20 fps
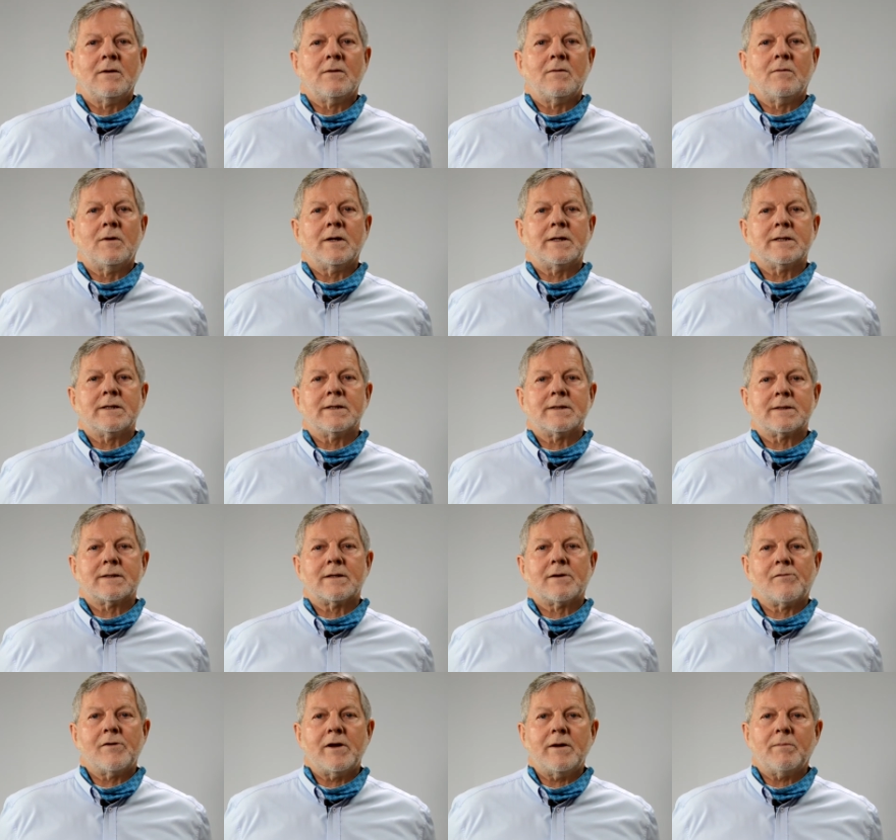which is
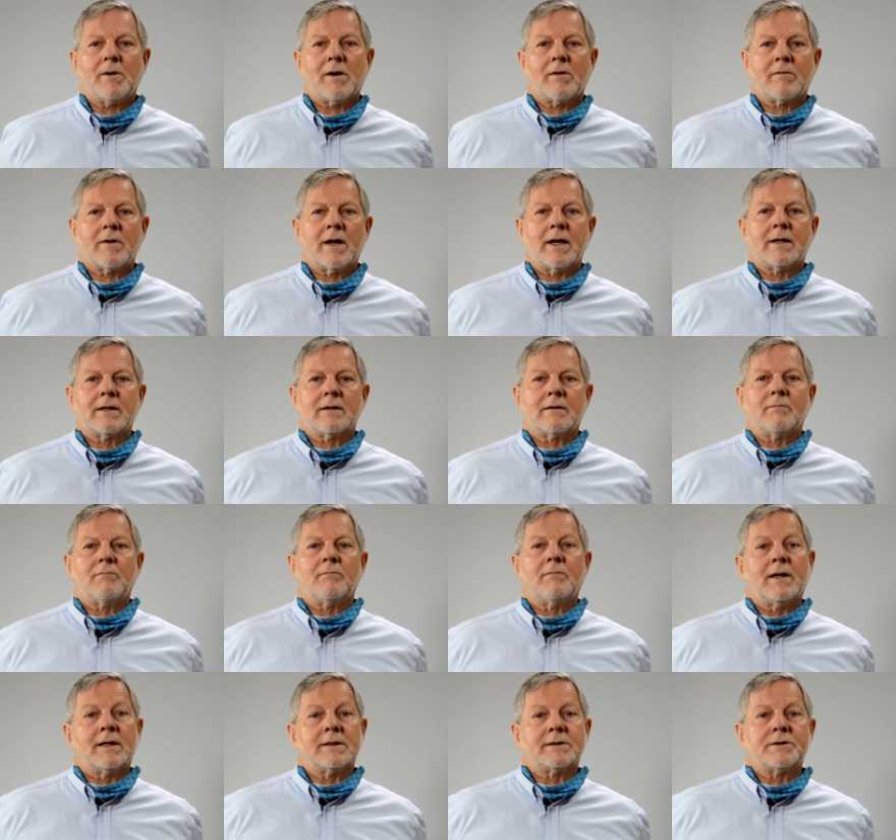the repo rate
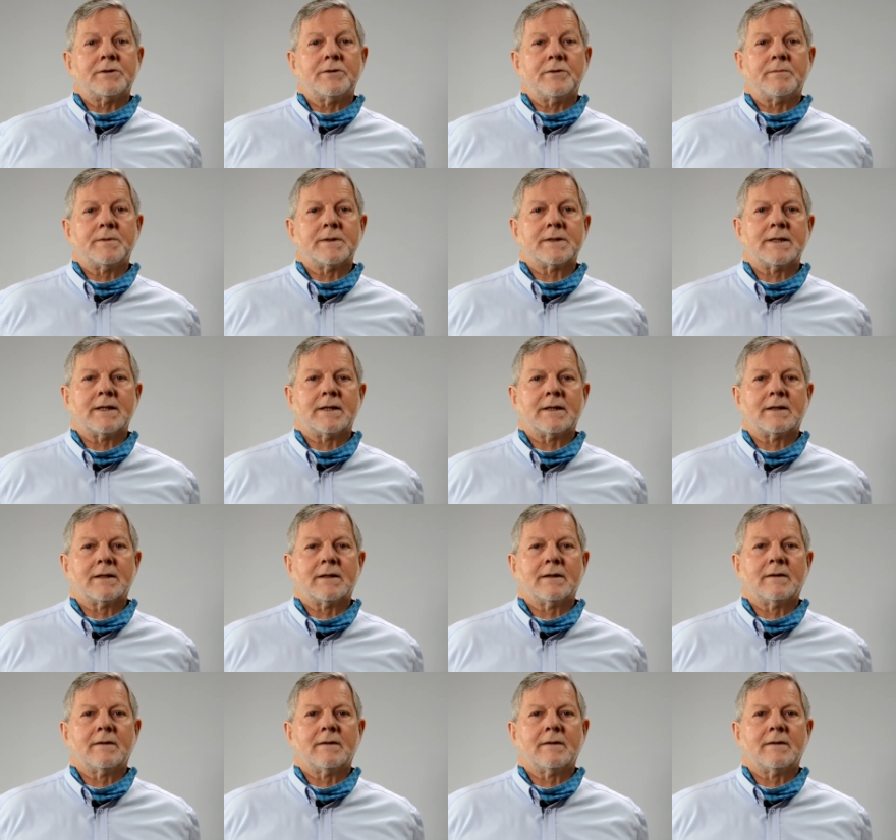plus 2%.